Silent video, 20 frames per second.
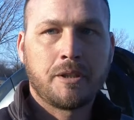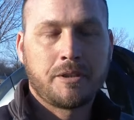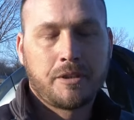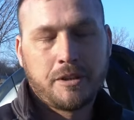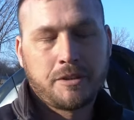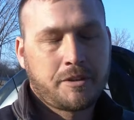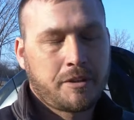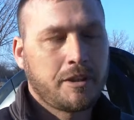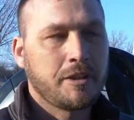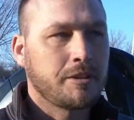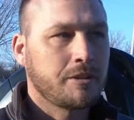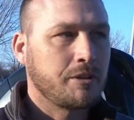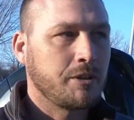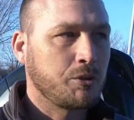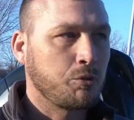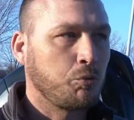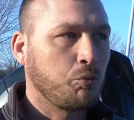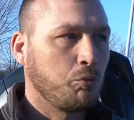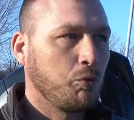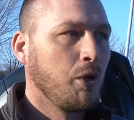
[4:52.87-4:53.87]
is, is
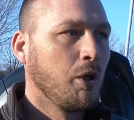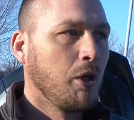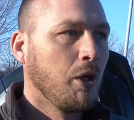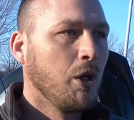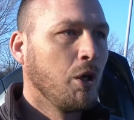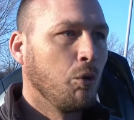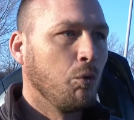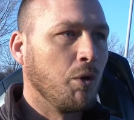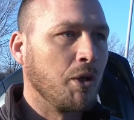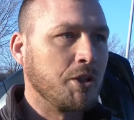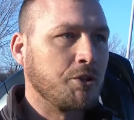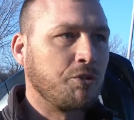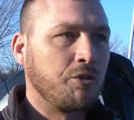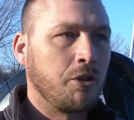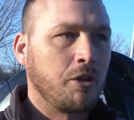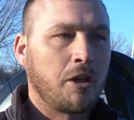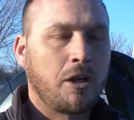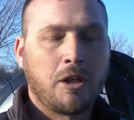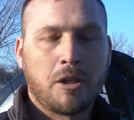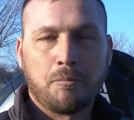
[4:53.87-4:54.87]
is what it's
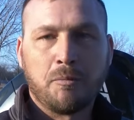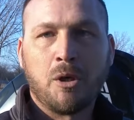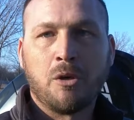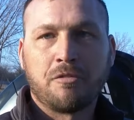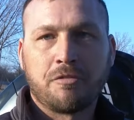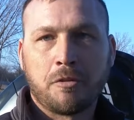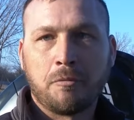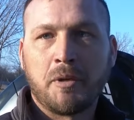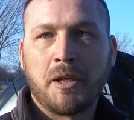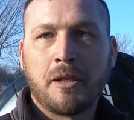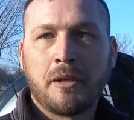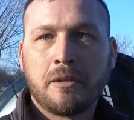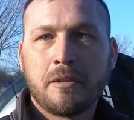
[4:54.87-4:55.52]
really all about for me.